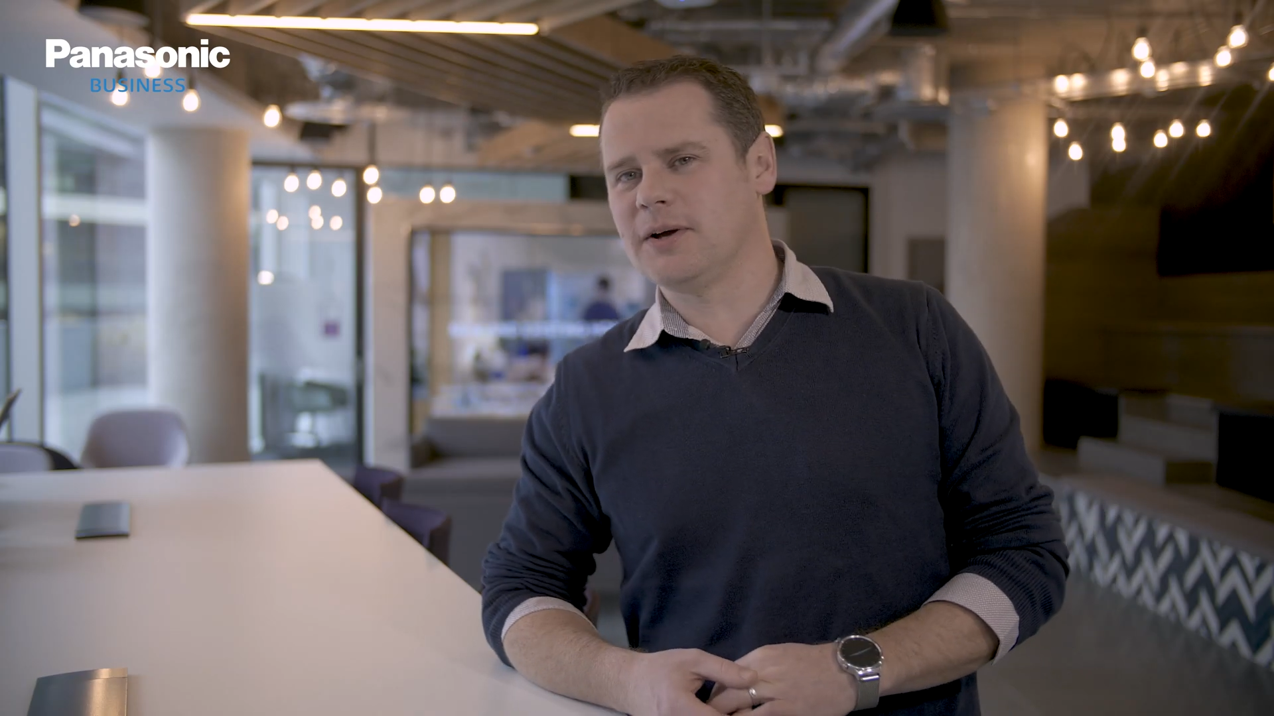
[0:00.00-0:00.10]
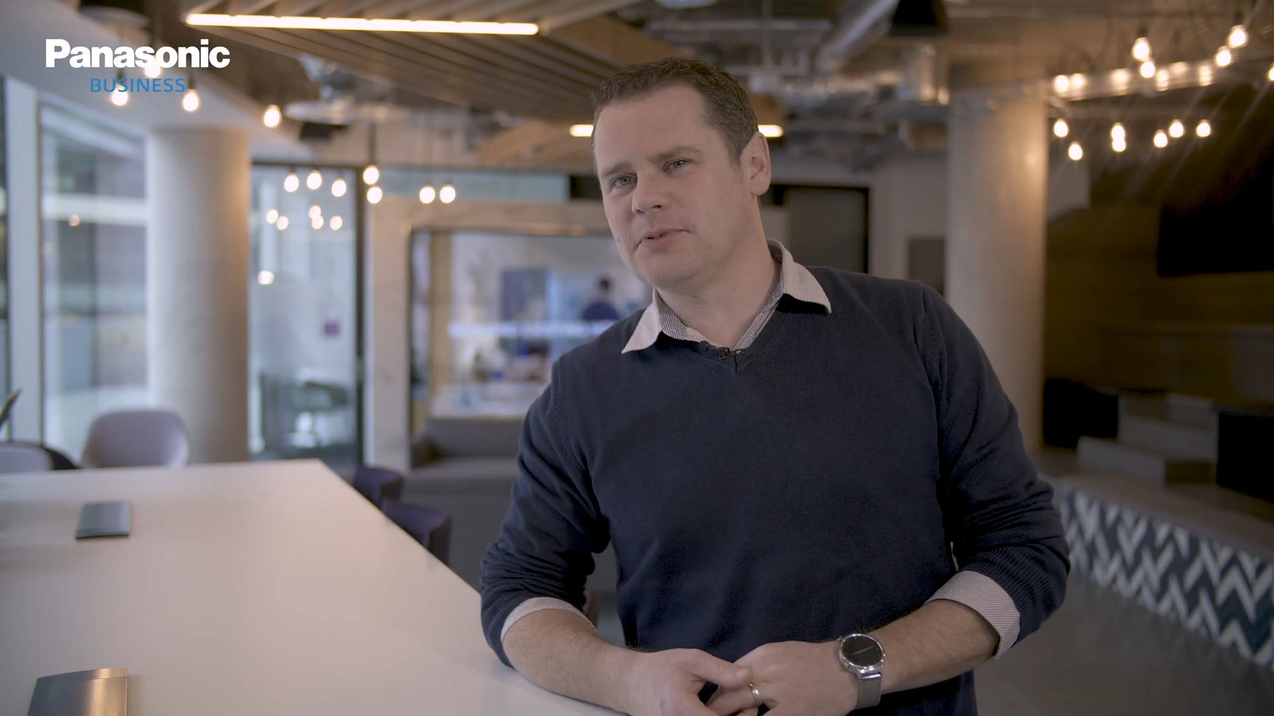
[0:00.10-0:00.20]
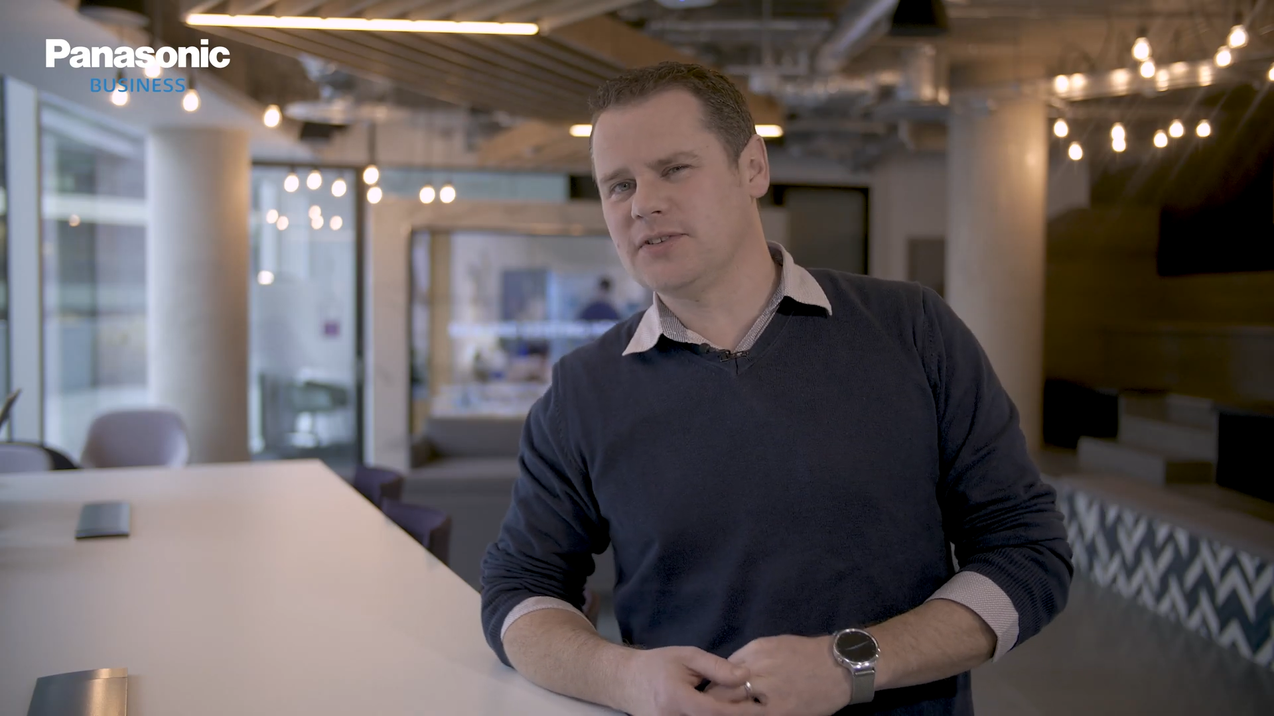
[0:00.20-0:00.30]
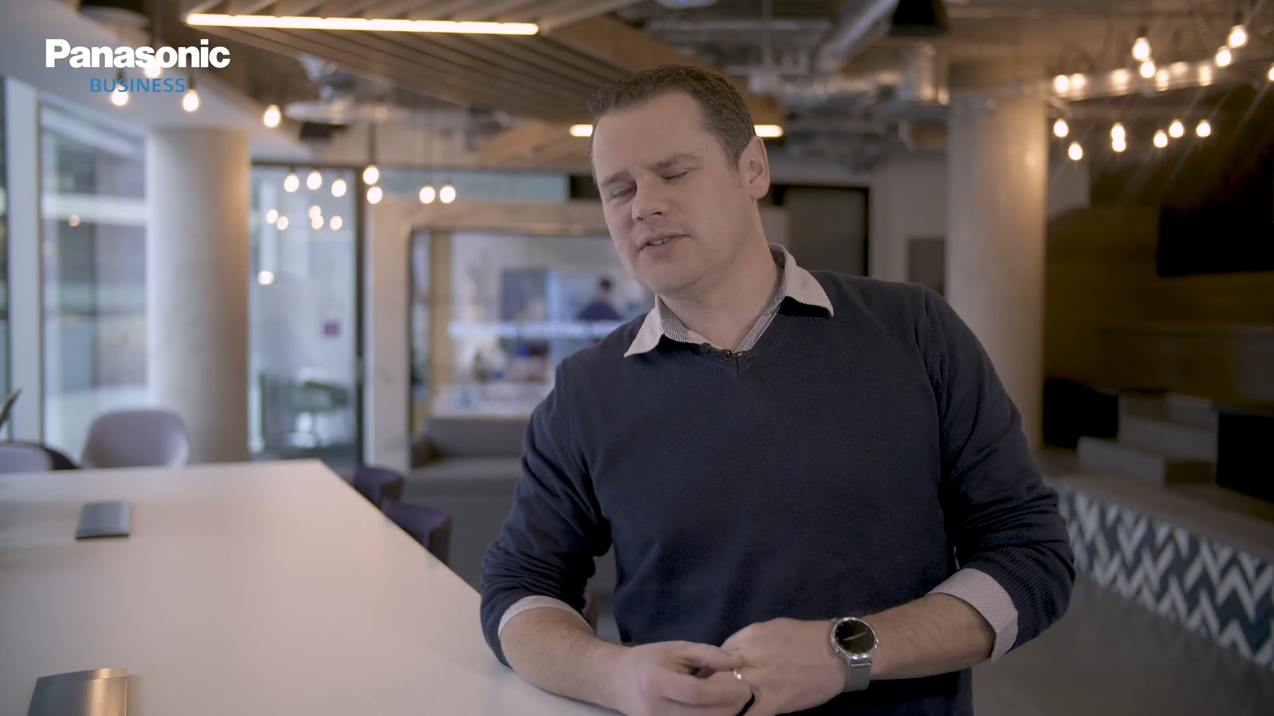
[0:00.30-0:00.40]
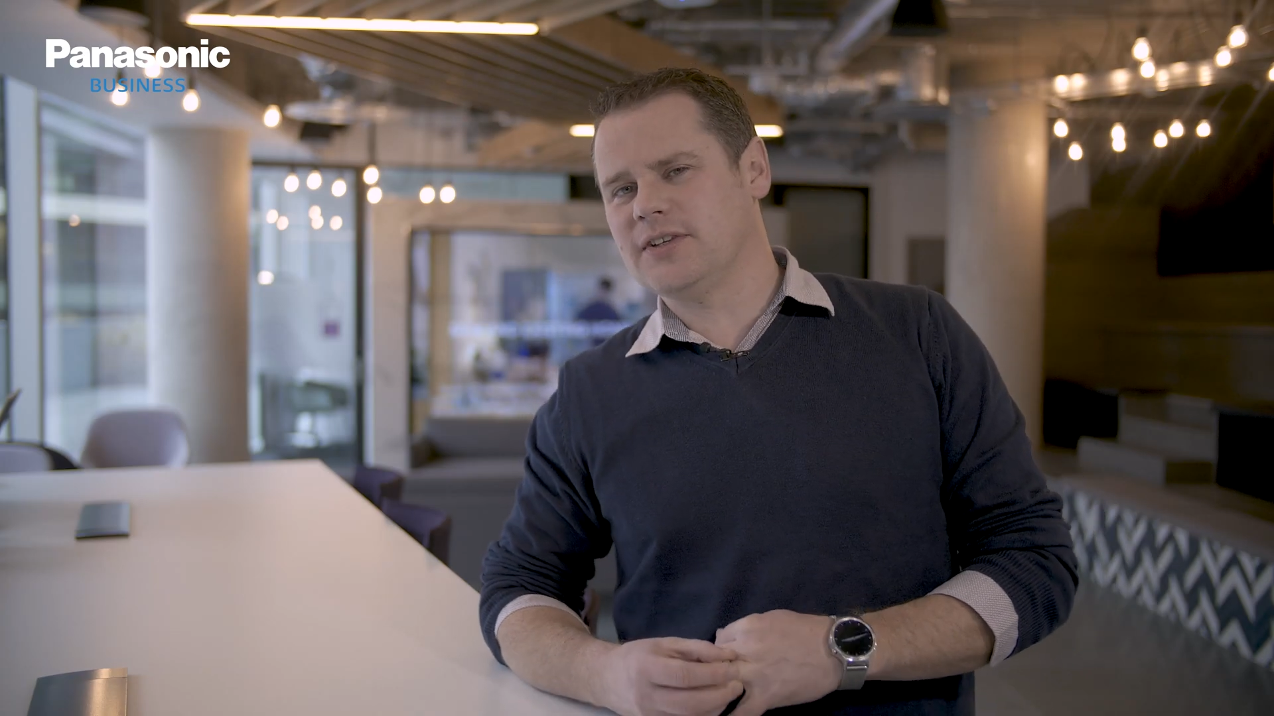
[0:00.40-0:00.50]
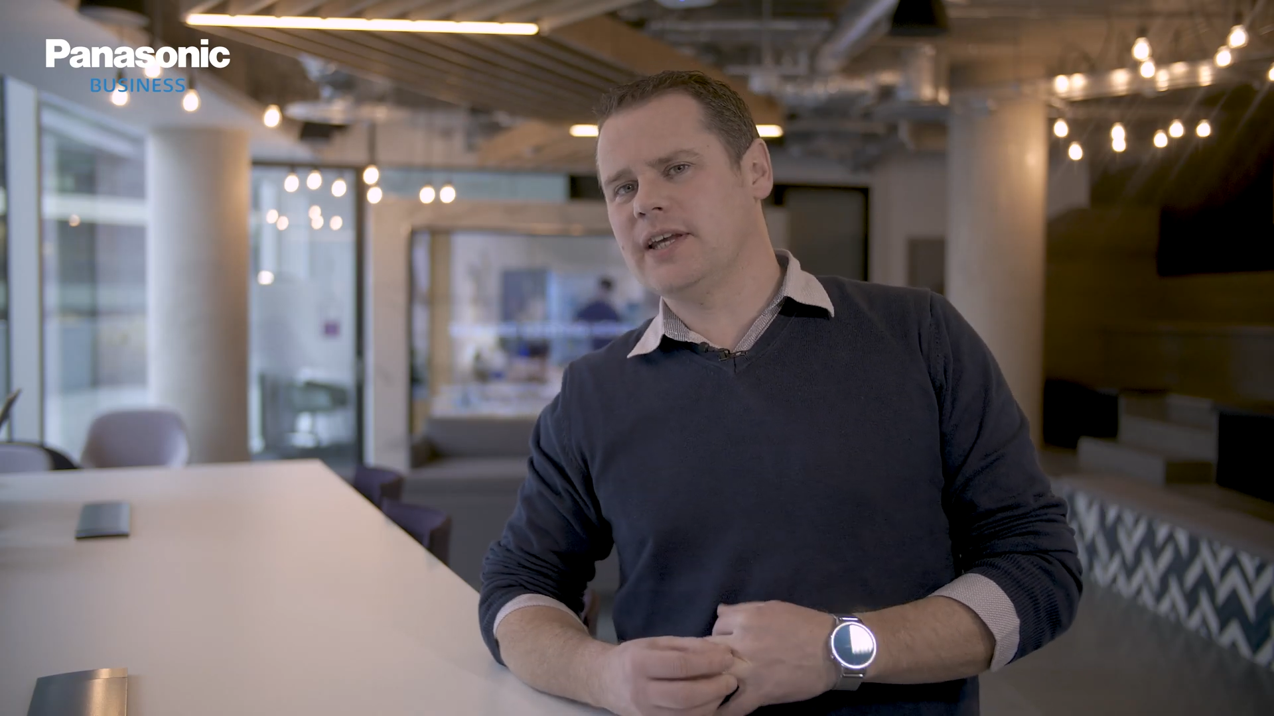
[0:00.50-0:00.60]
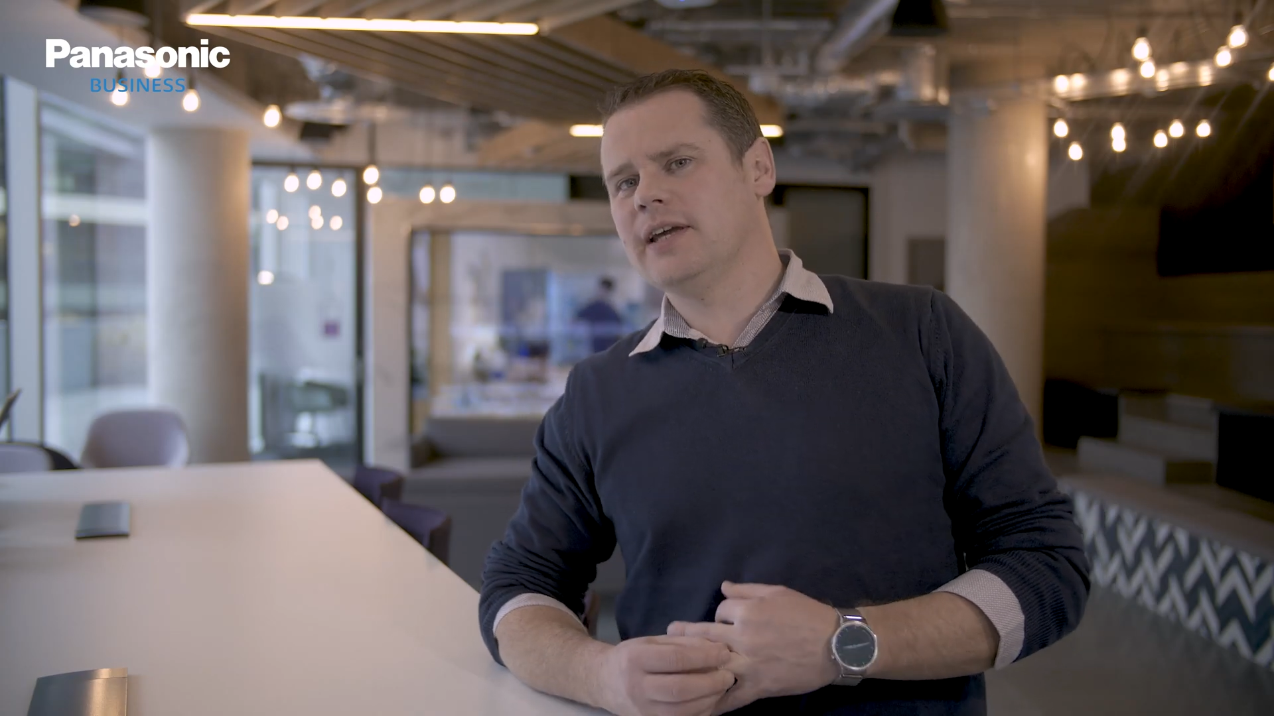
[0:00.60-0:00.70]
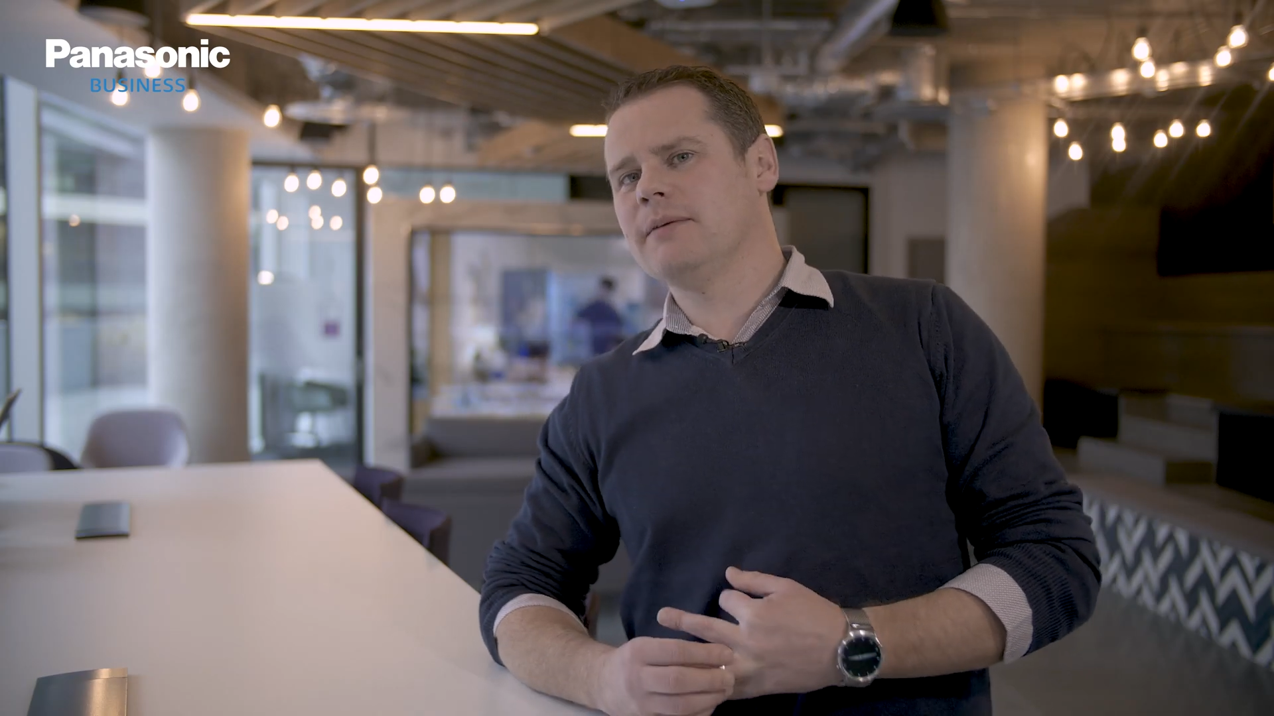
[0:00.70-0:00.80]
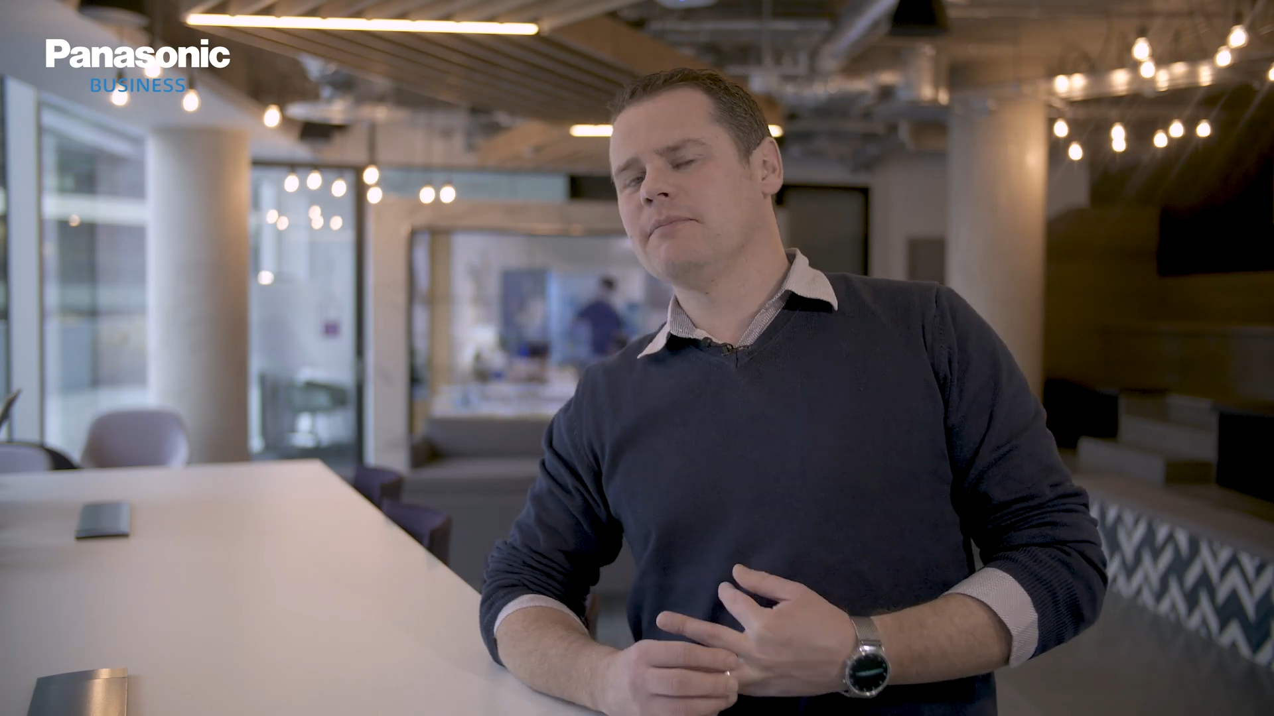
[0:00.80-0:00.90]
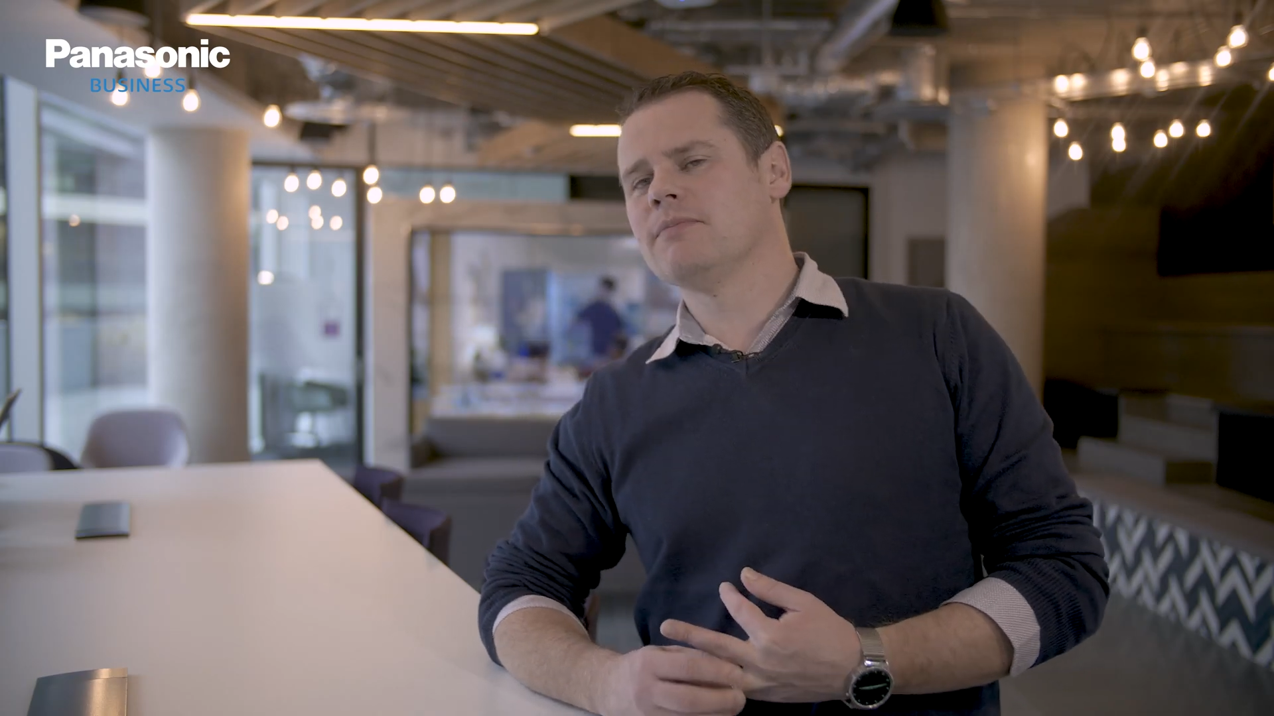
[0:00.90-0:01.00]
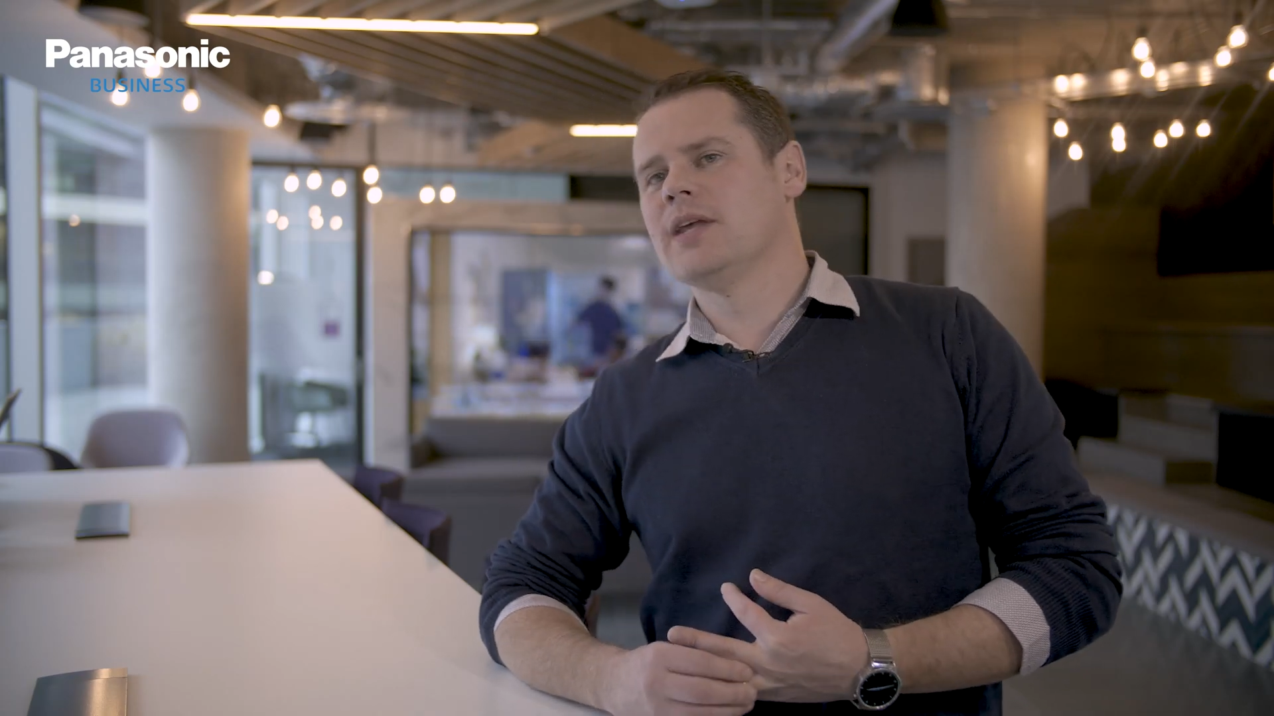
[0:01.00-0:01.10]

options and